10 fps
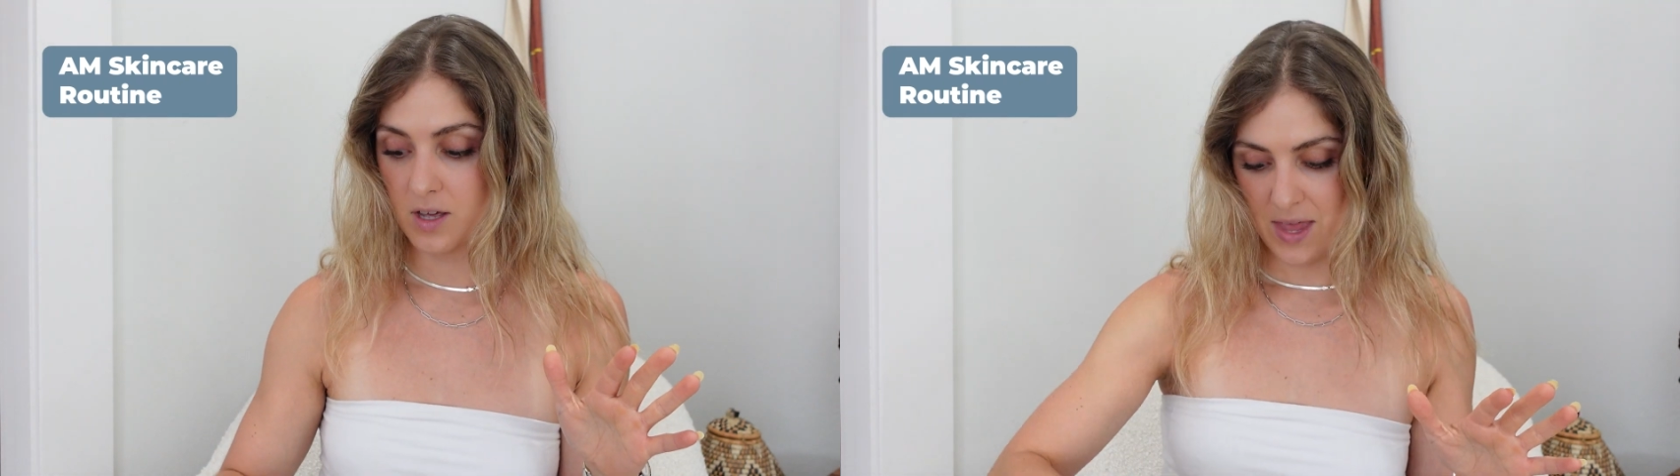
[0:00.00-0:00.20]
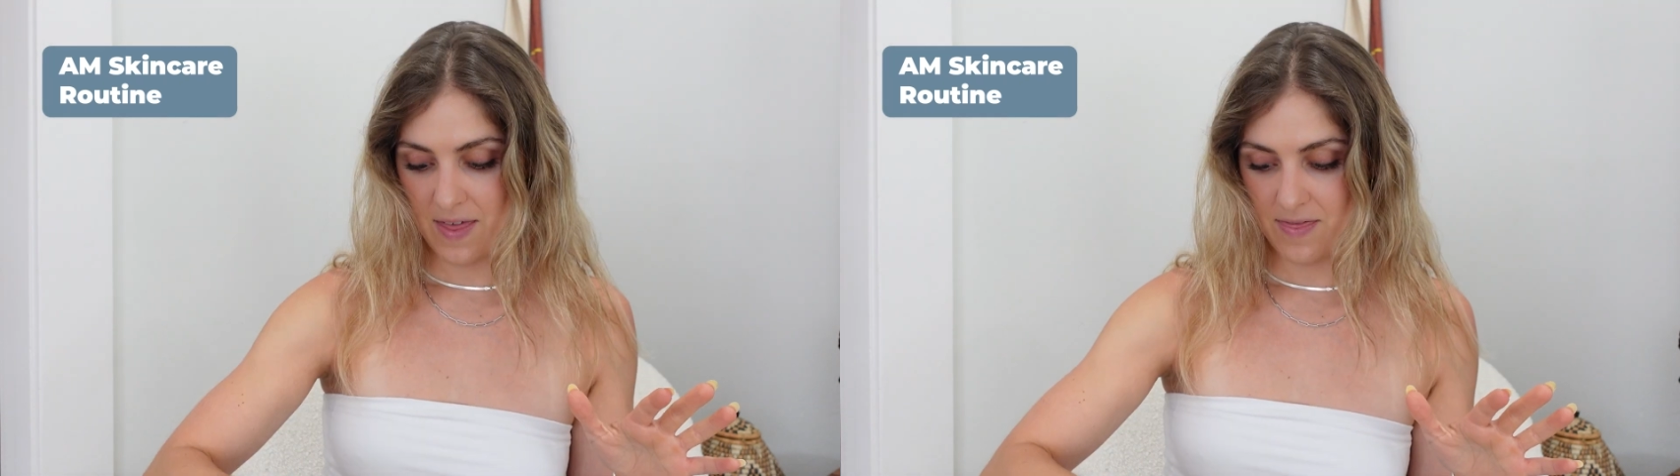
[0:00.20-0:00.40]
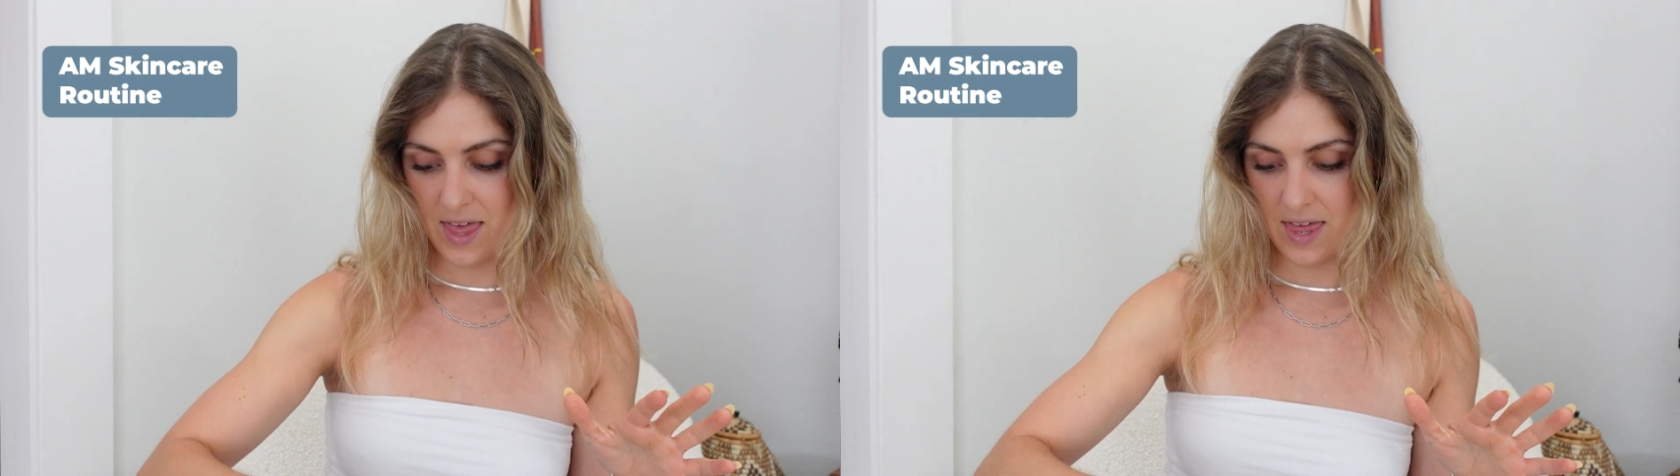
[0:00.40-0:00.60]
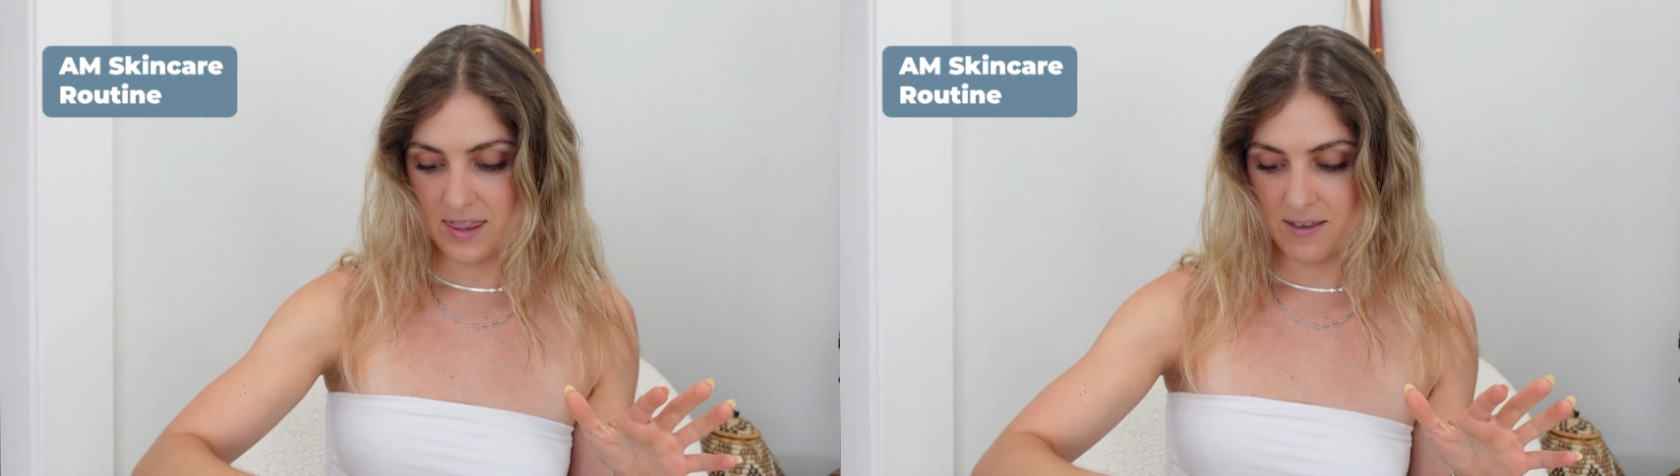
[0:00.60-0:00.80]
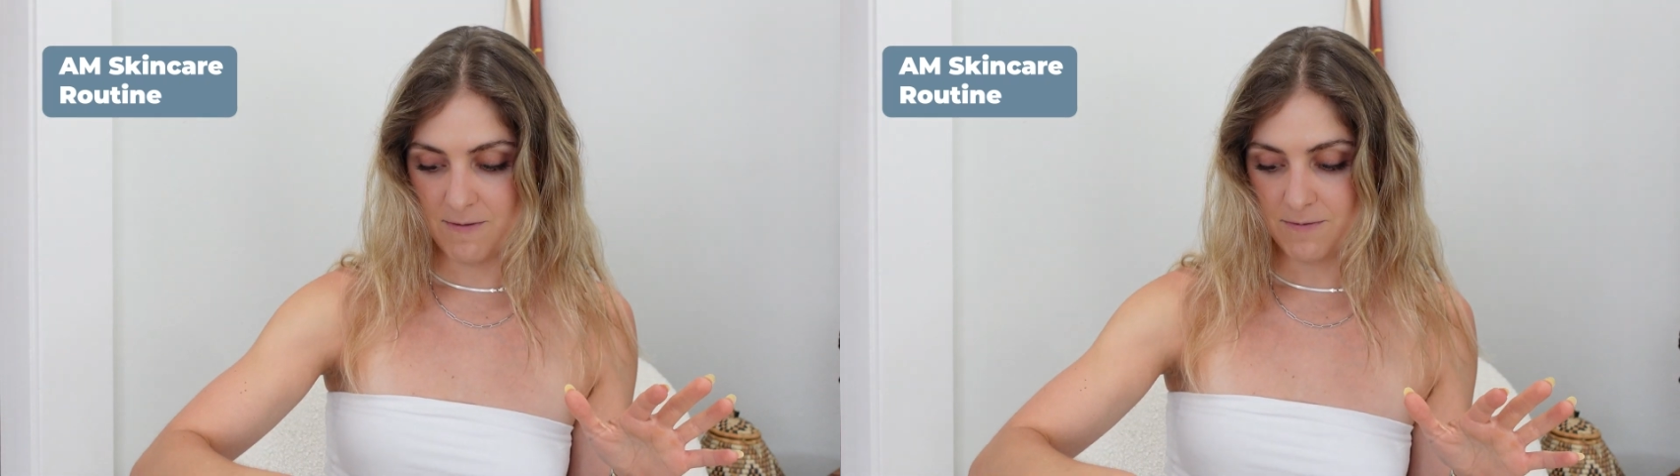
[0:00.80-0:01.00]
And then
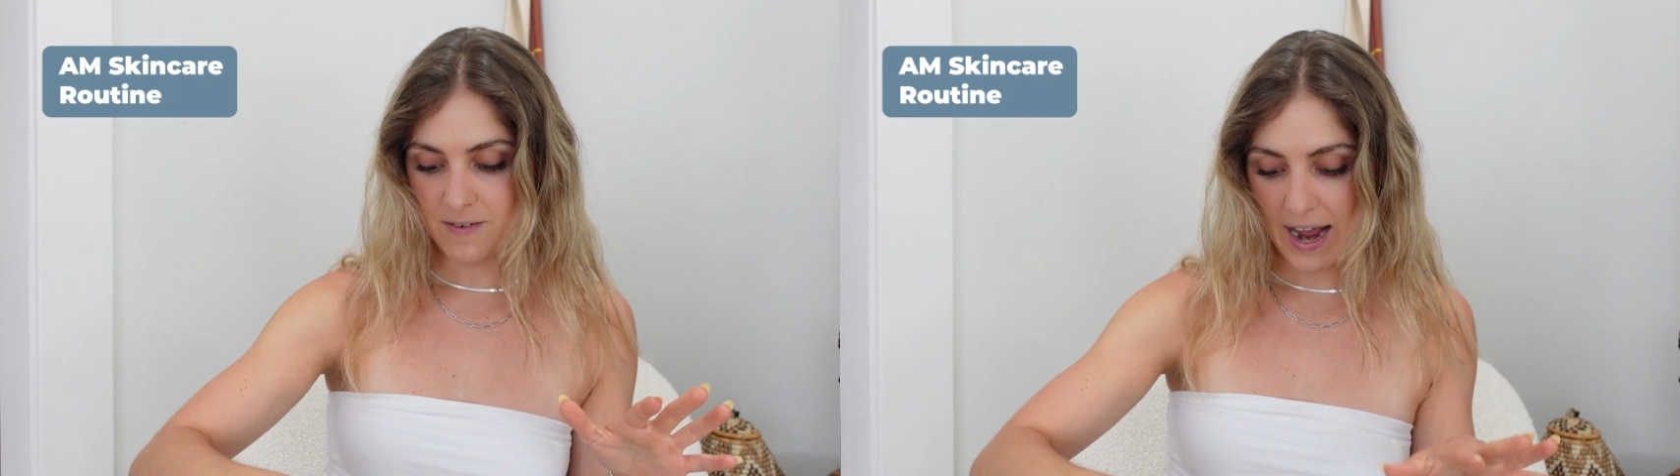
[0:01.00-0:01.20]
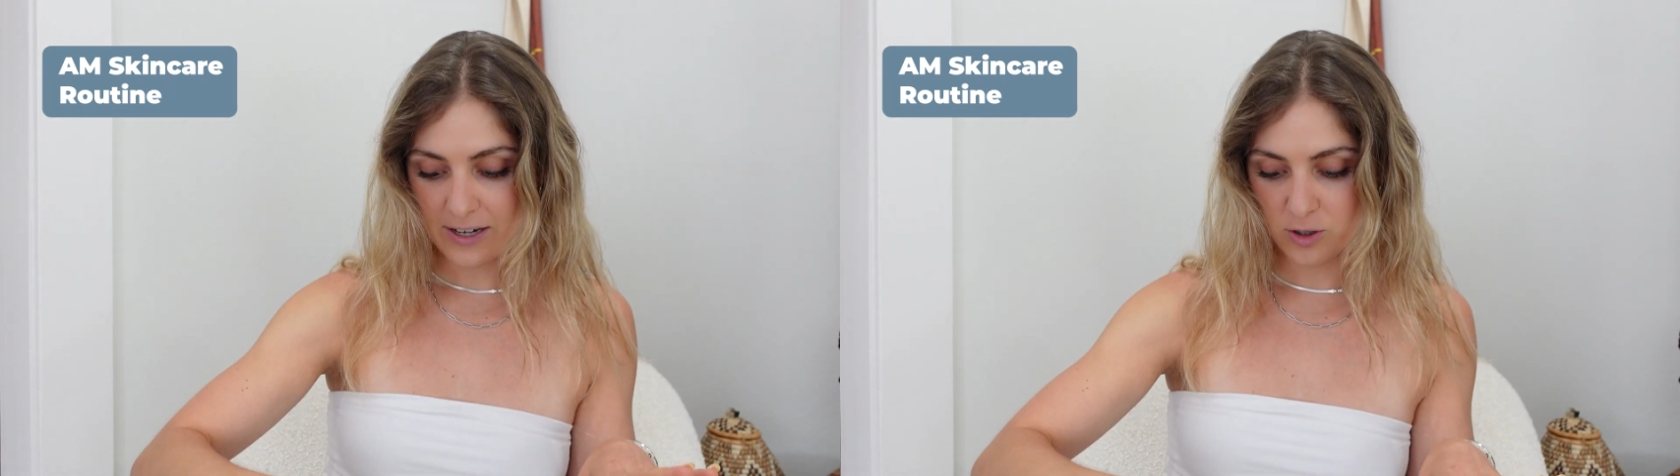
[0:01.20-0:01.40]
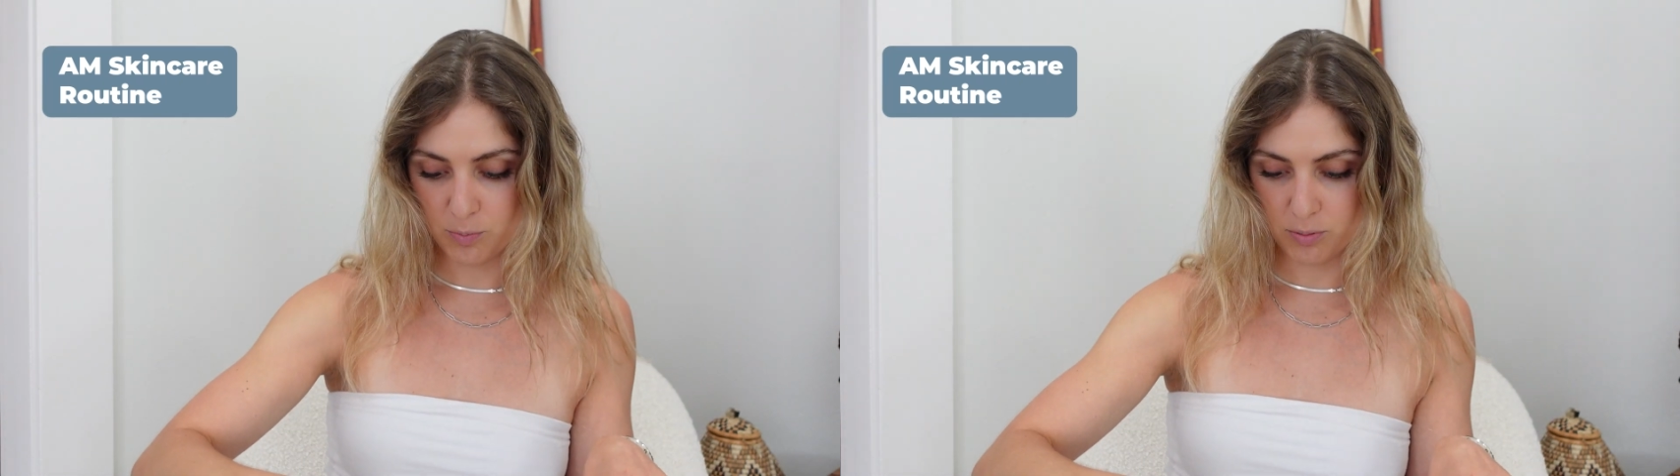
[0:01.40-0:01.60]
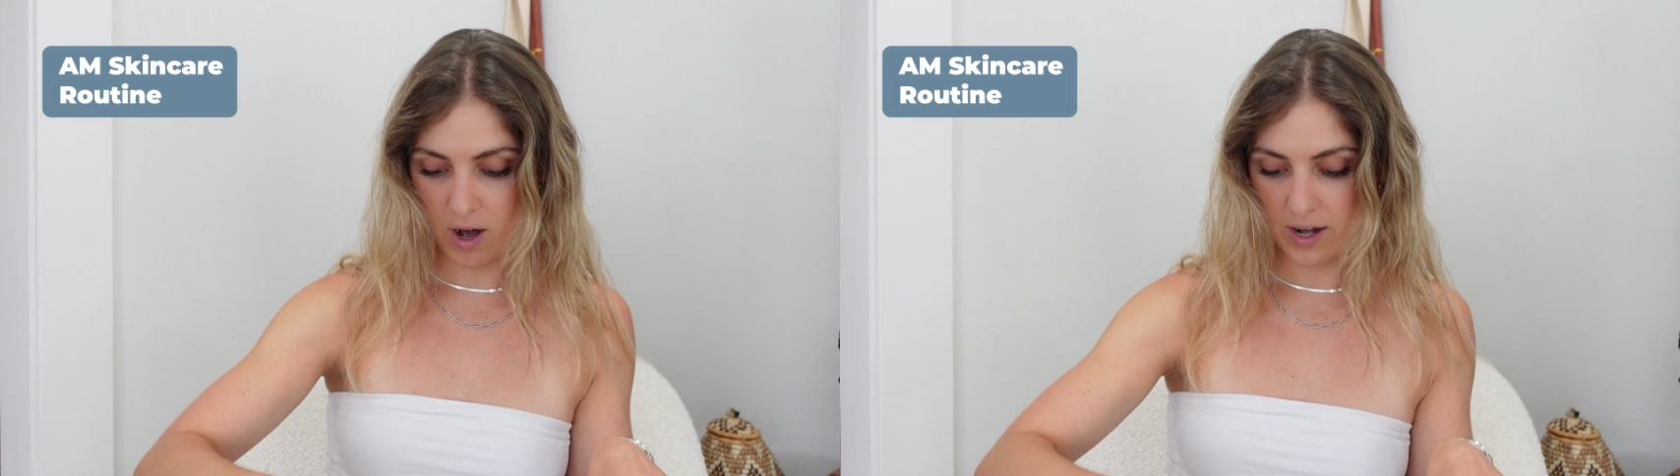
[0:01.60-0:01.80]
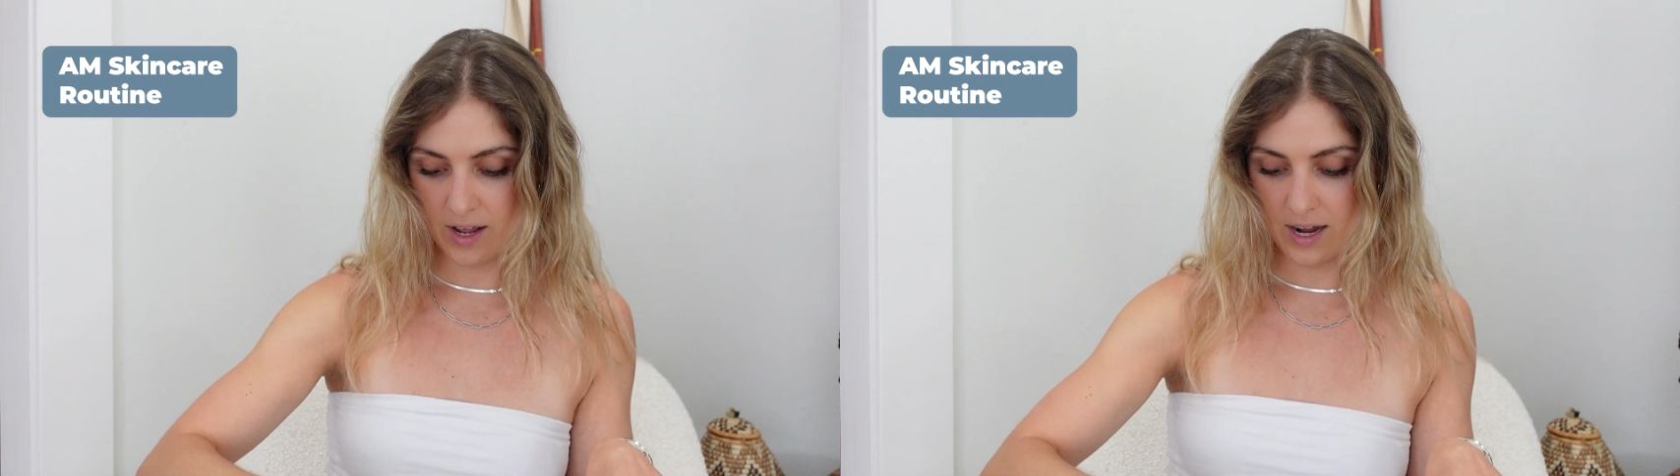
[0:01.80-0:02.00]
the final
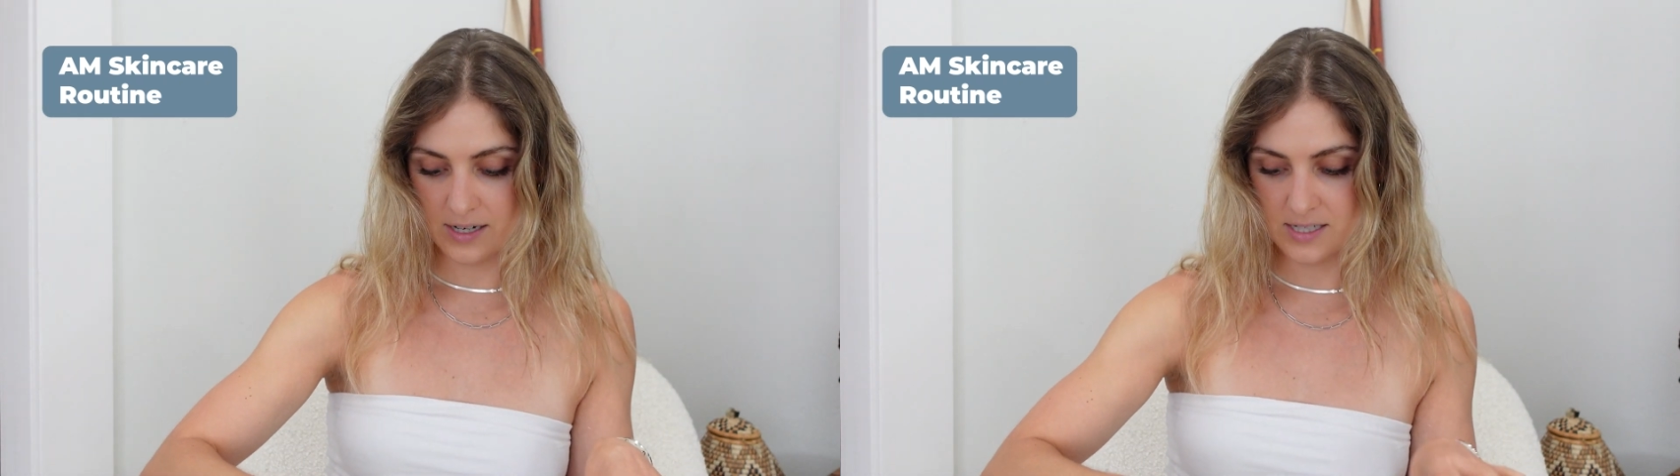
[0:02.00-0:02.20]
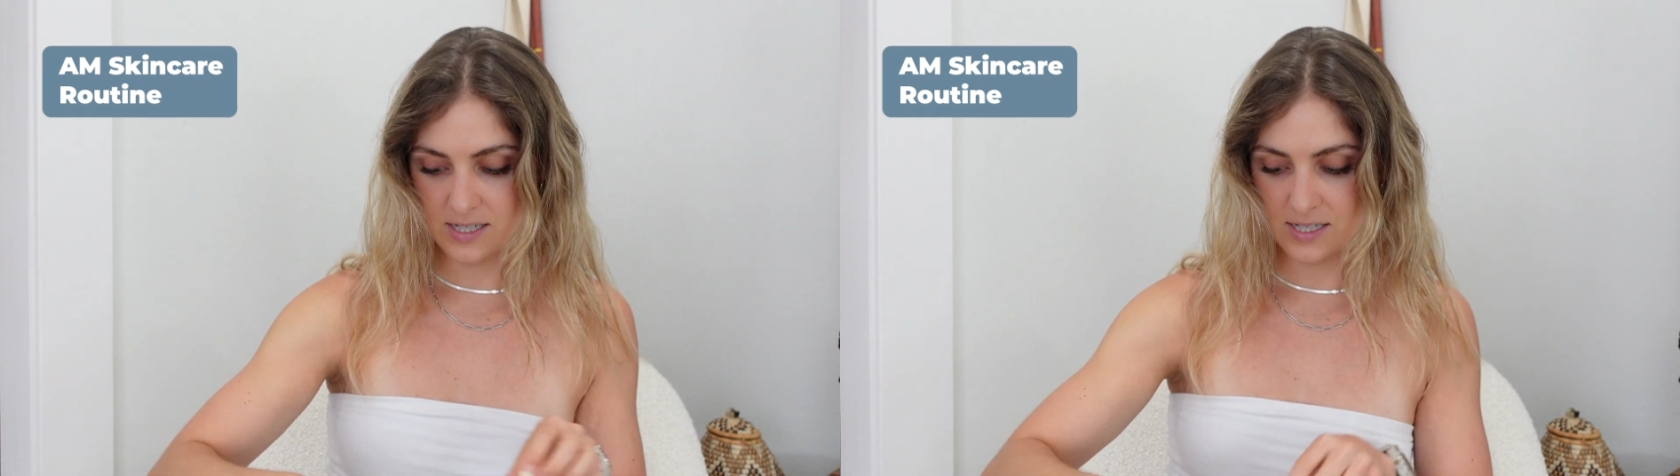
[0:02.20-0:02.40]
products